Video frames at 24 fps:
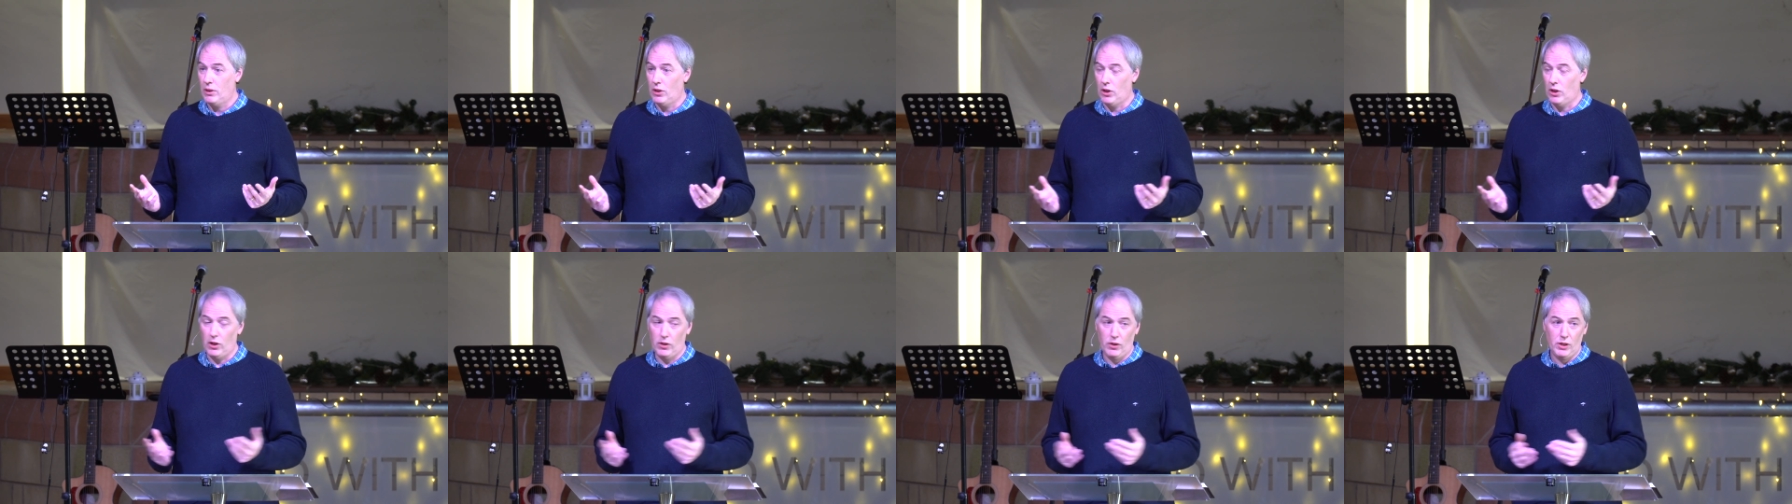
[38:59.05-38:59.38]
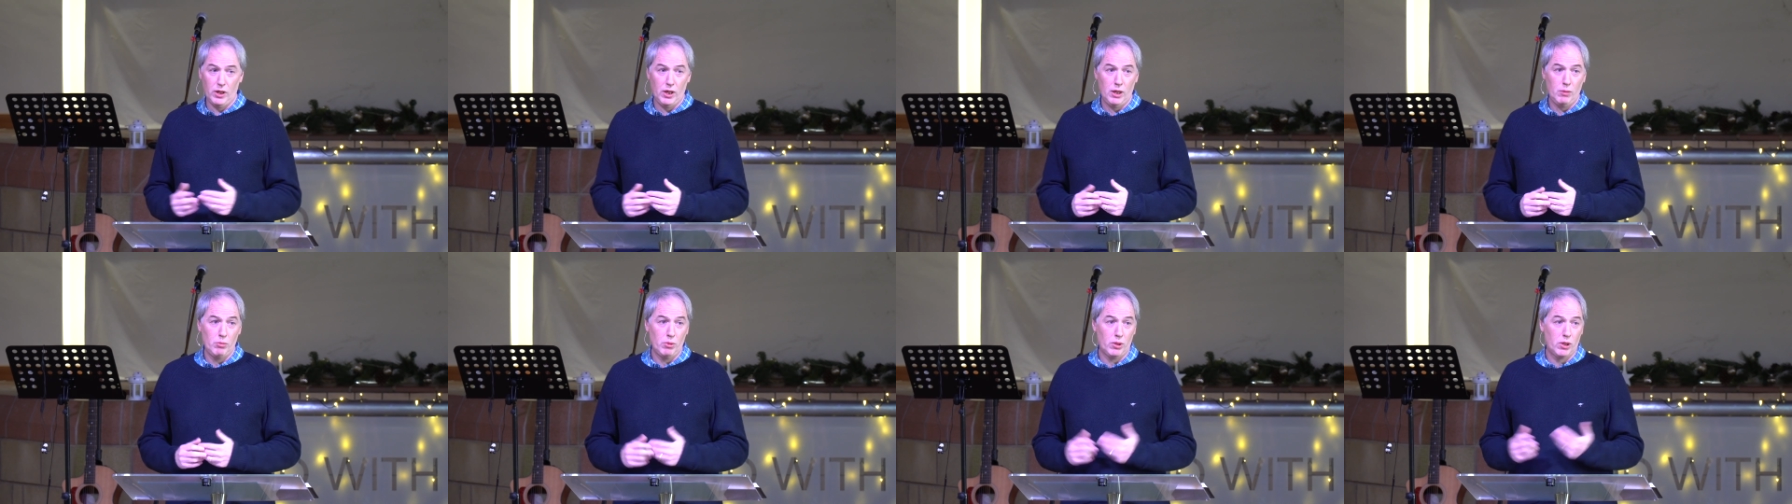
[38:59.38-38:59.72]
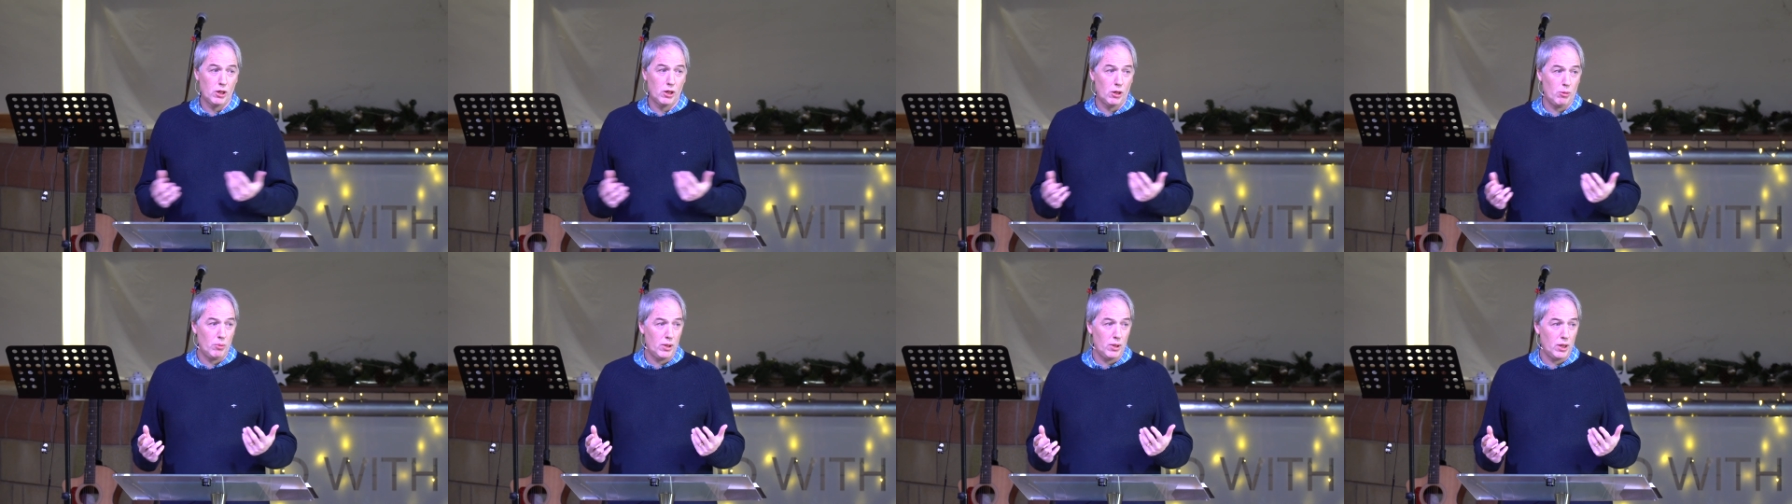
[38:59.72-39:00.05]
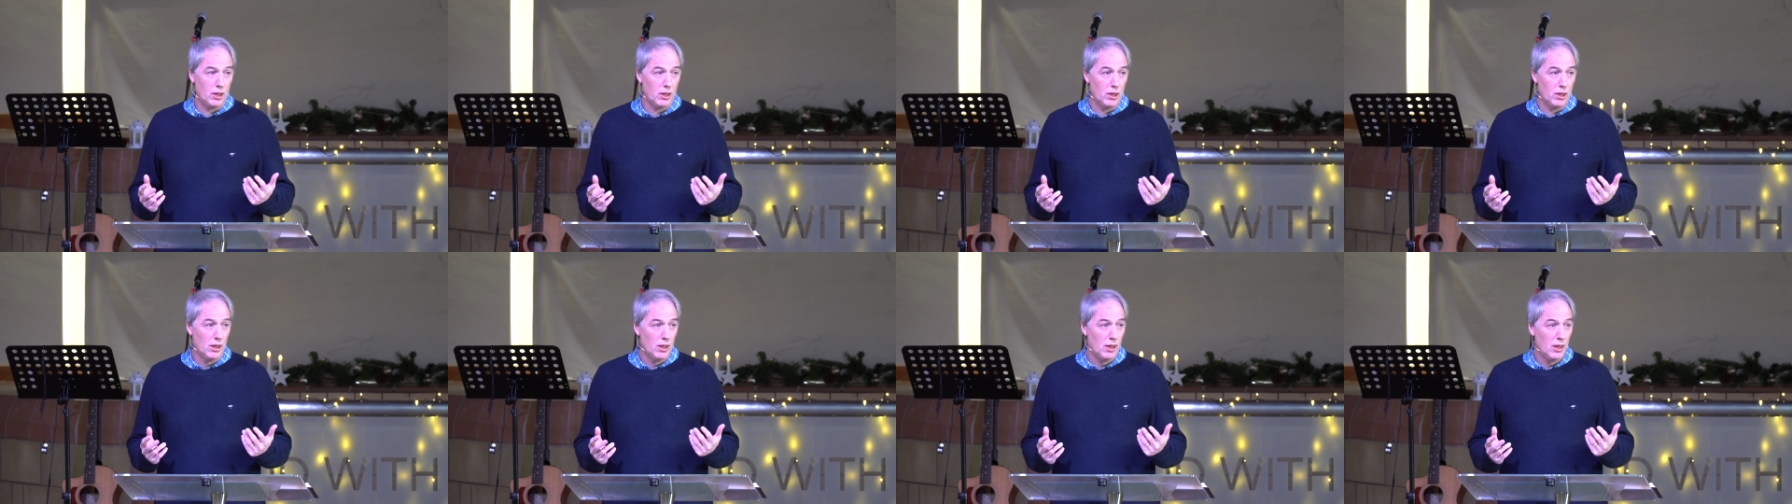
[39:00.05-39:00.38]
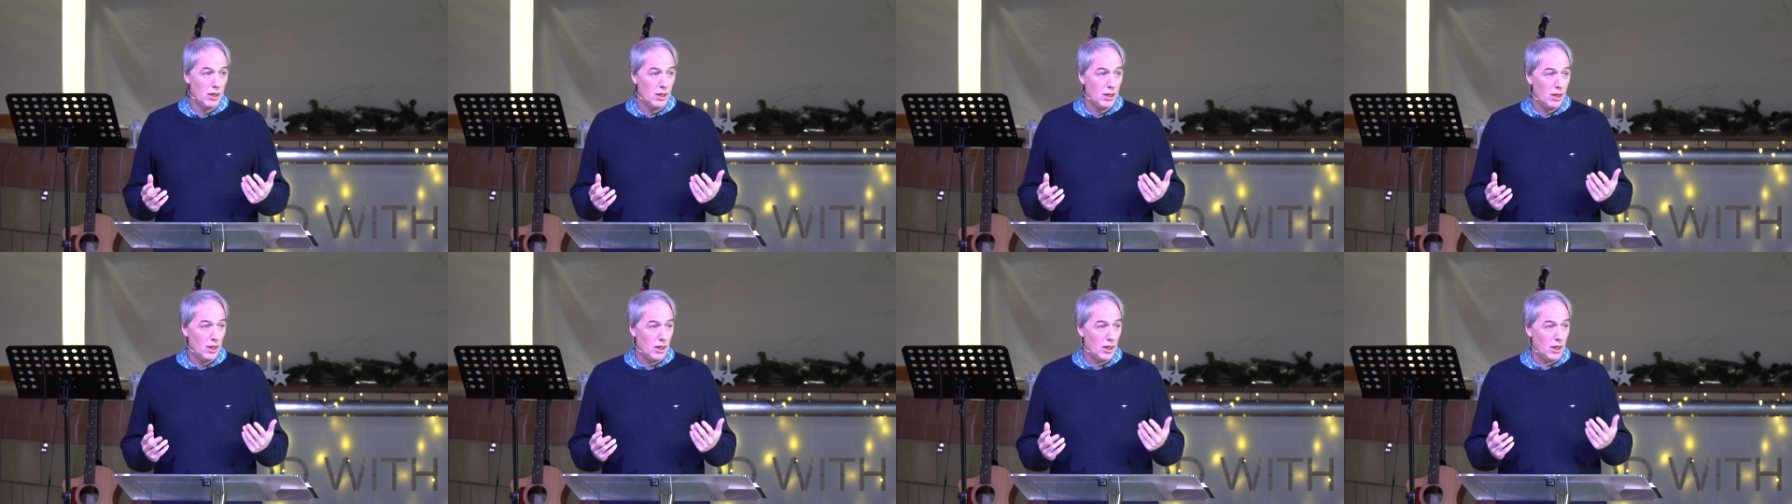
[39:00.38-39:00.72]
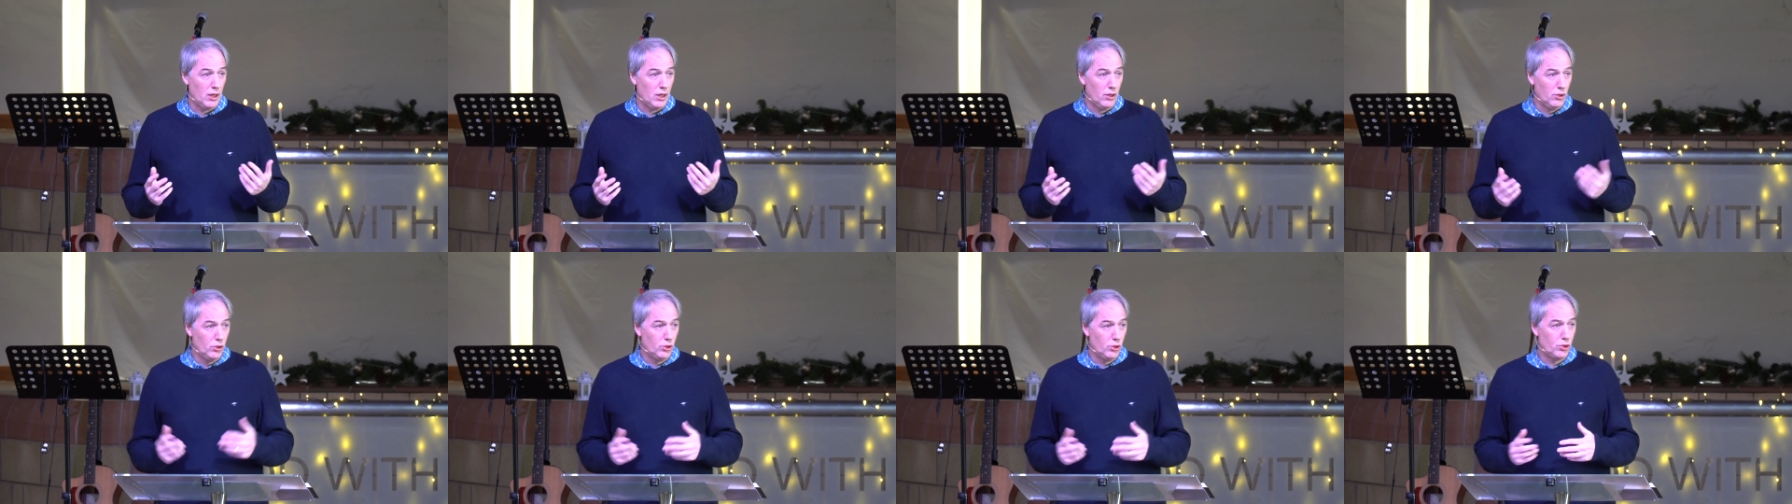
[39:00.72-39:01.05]
Are they becoming
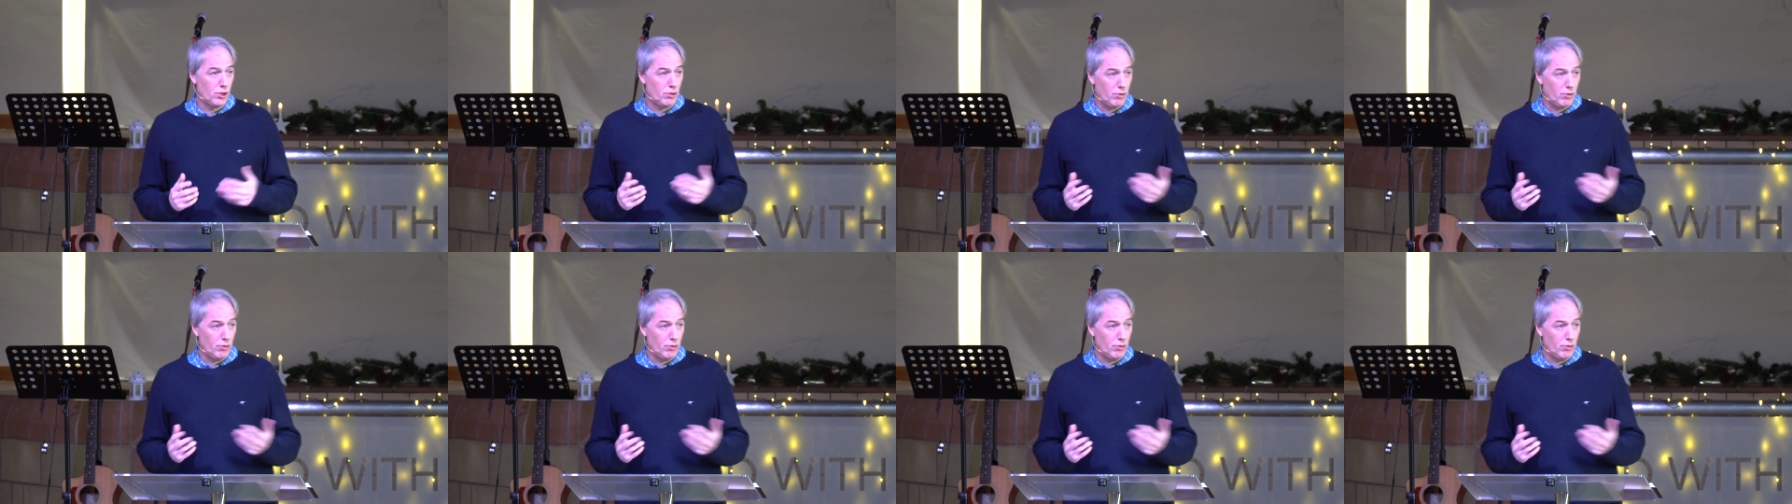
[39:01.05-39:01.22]
a noose